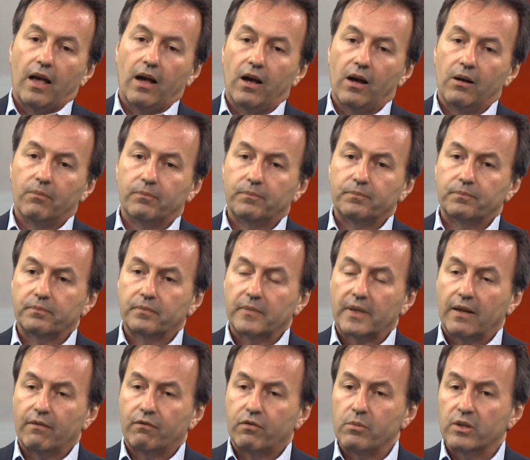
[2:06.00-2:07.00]

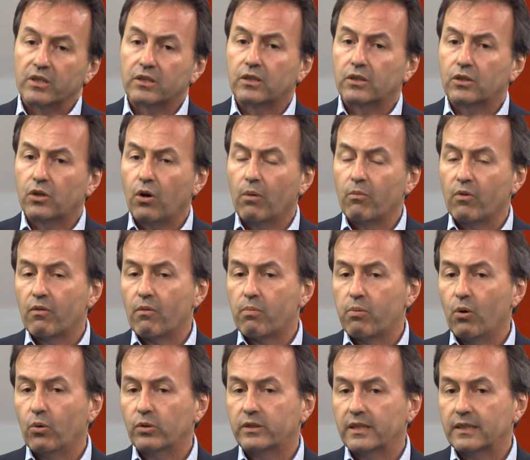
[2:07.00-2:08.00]
From a Common
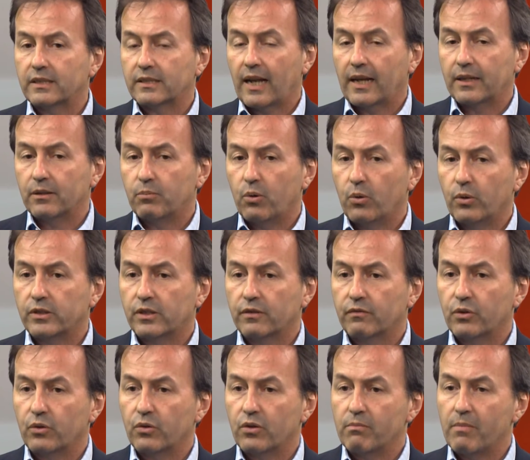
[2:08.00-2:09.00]
Reporting Standard point
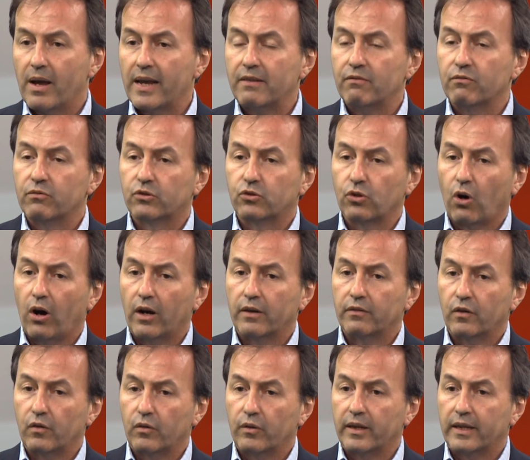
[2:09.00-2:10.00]
of view, the main
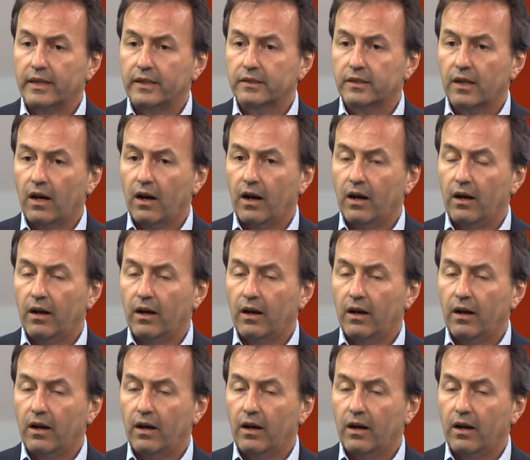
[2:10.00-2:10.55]
driver is